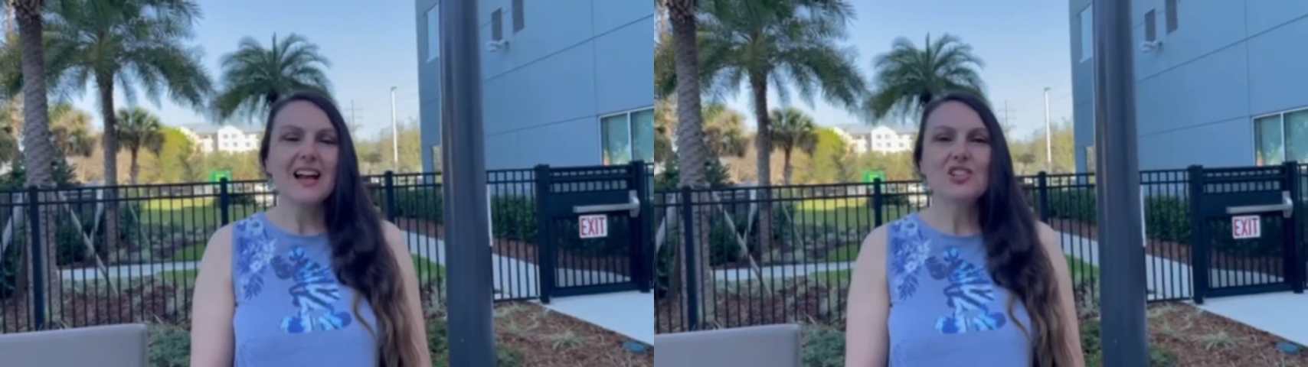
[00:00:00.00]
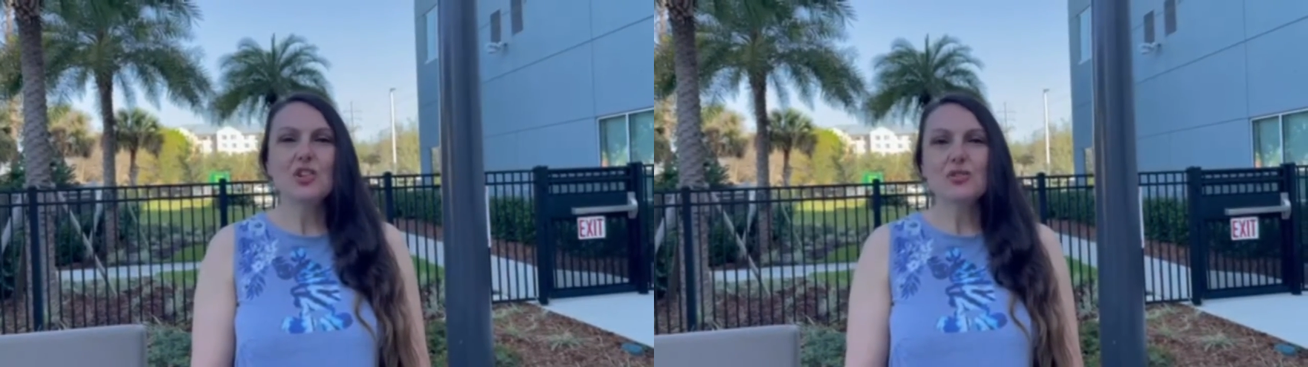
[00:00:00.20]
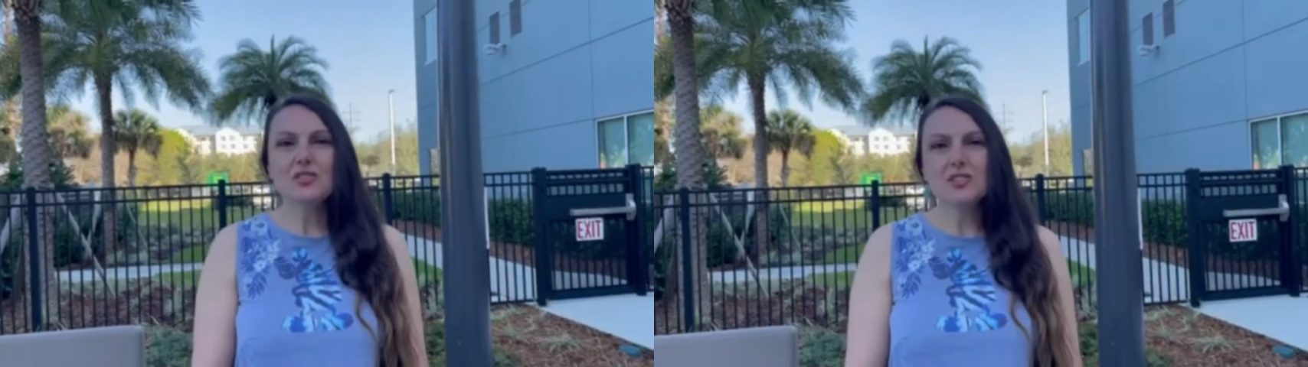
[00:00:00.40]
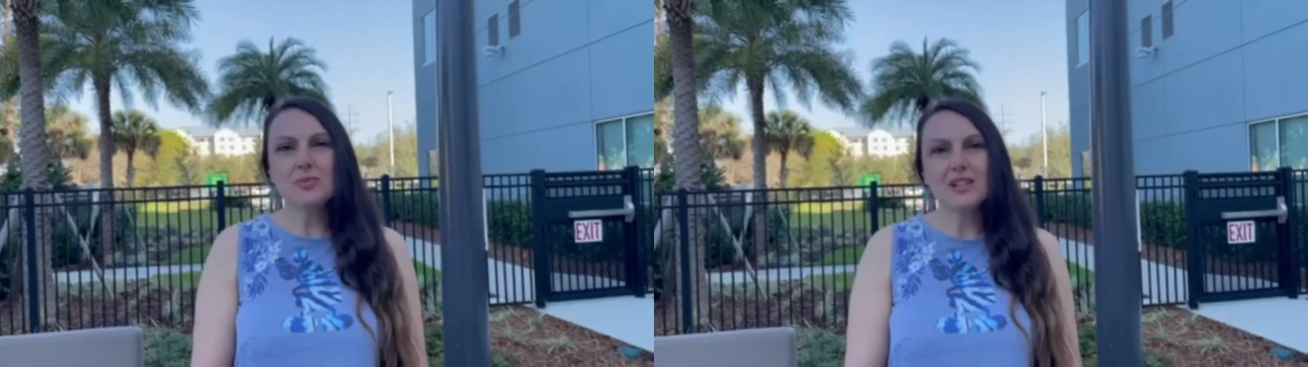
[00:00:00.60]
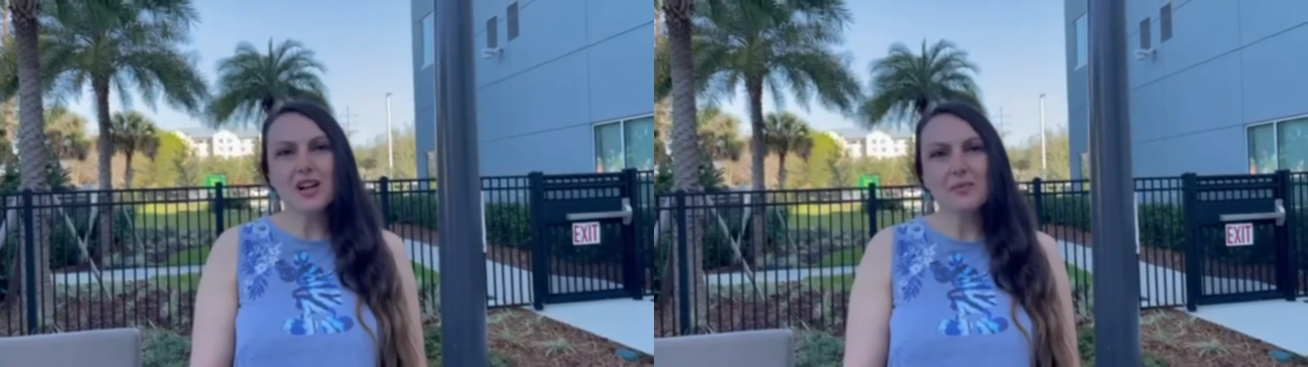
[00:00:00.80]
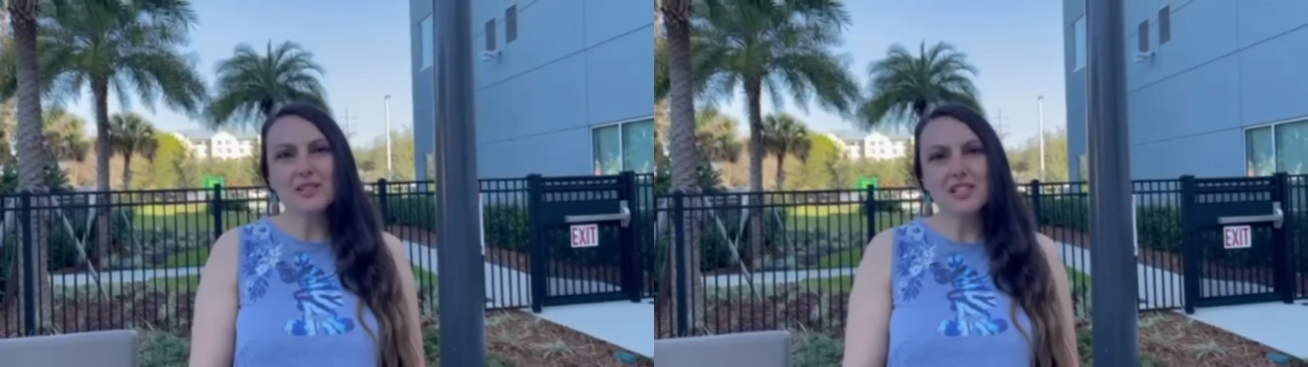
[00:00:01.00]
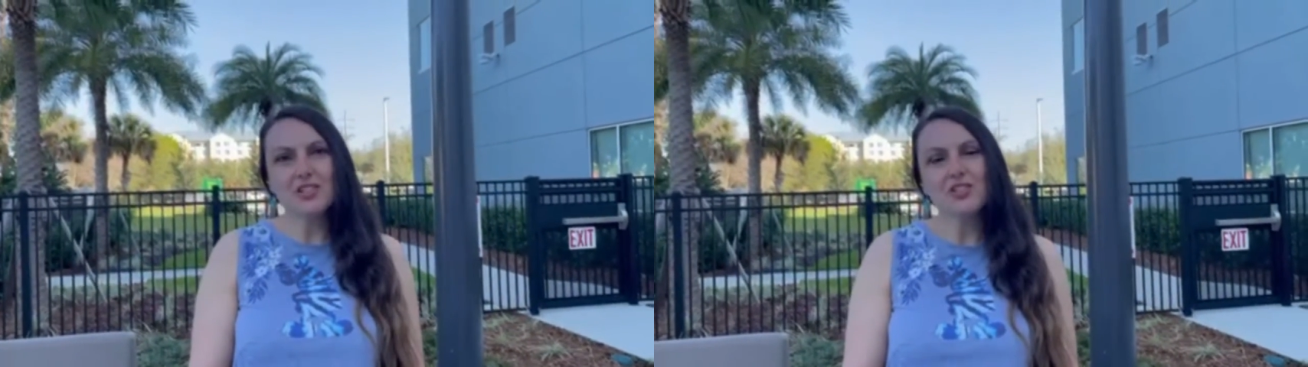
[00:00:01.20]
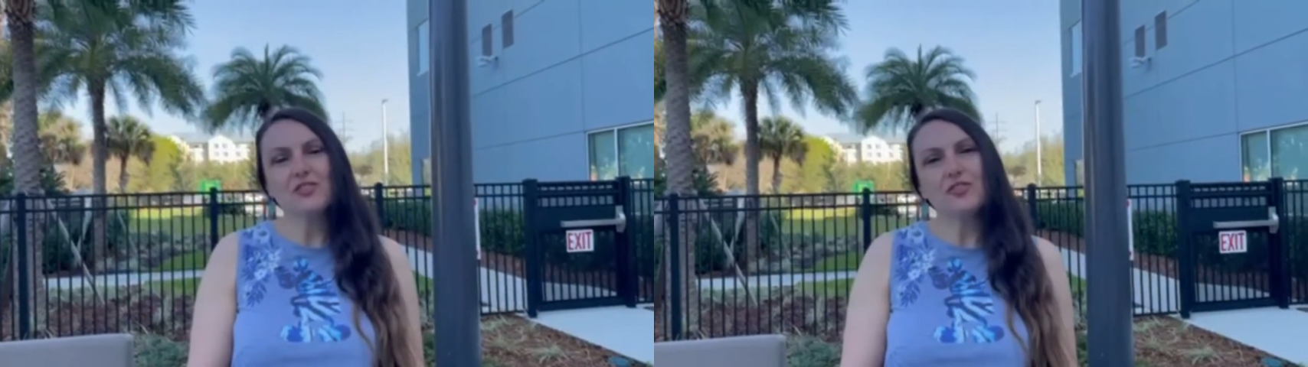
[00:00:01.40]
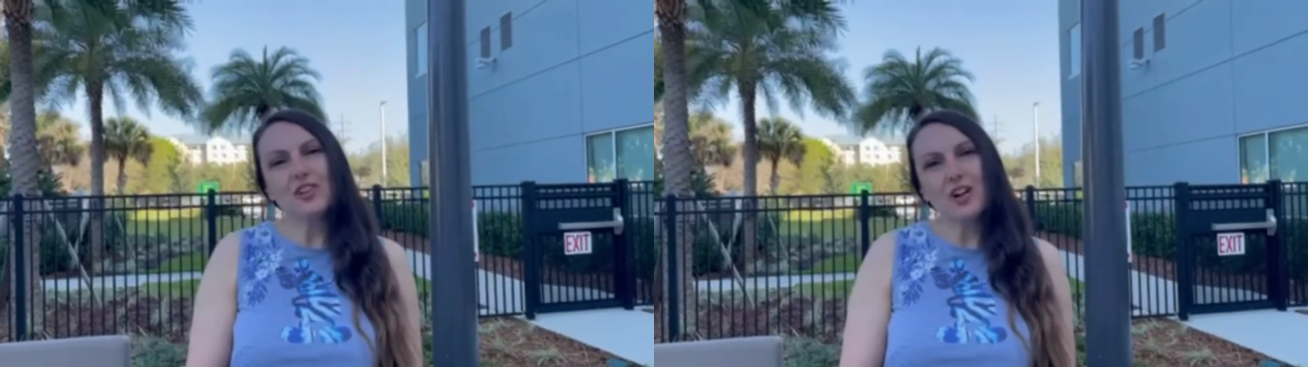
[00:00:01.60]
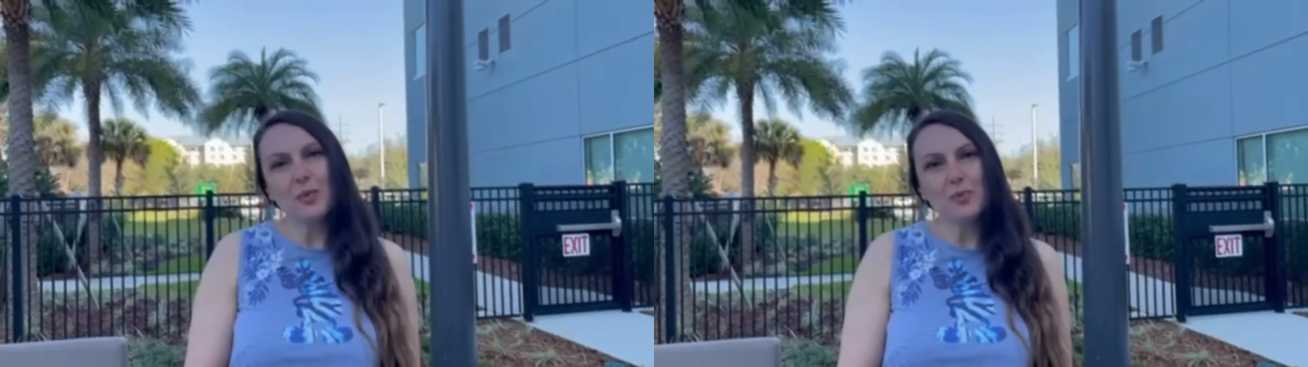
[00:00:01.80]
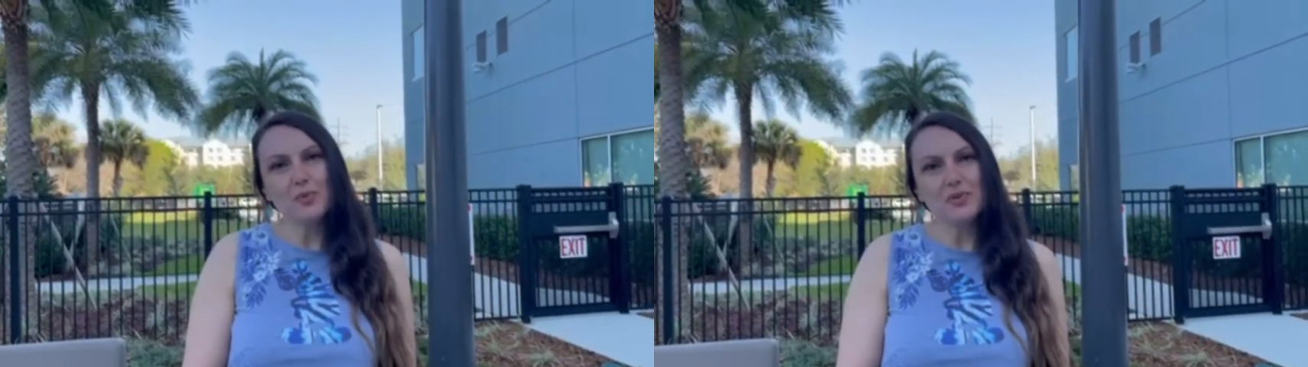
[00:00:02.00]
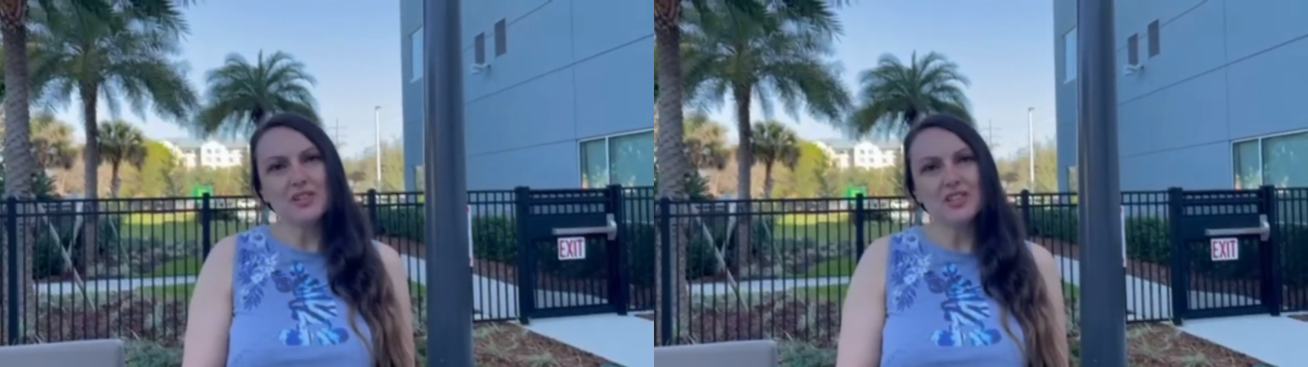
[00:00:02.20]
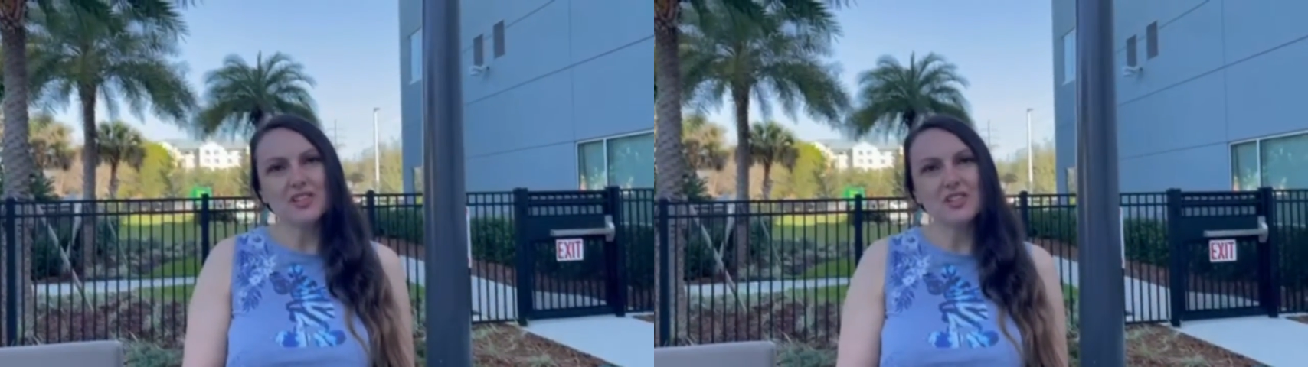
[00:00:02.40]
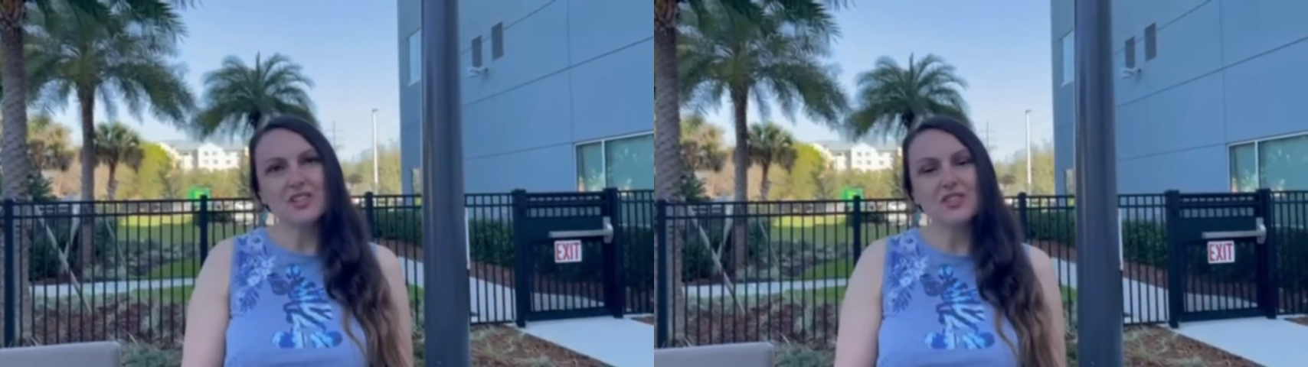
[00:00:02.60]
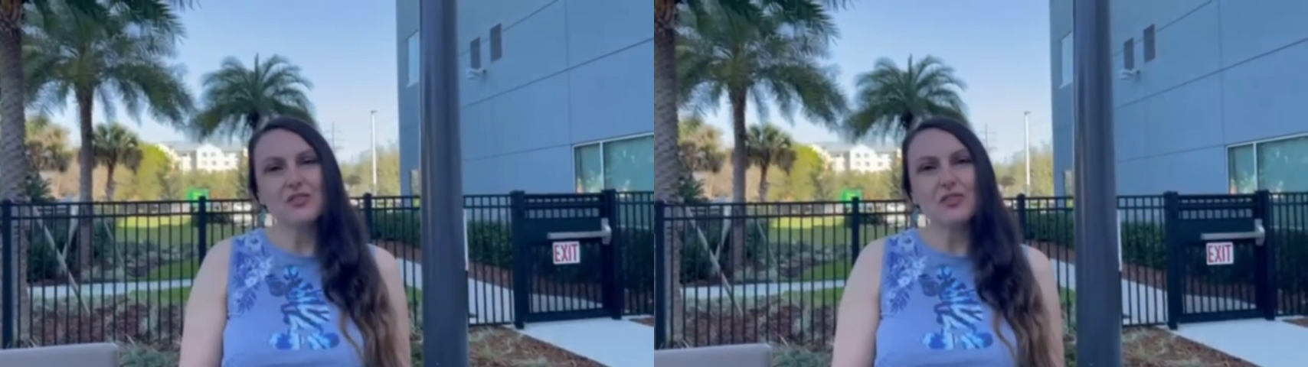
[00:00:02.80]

I chose to become a teacher for a couple reasons.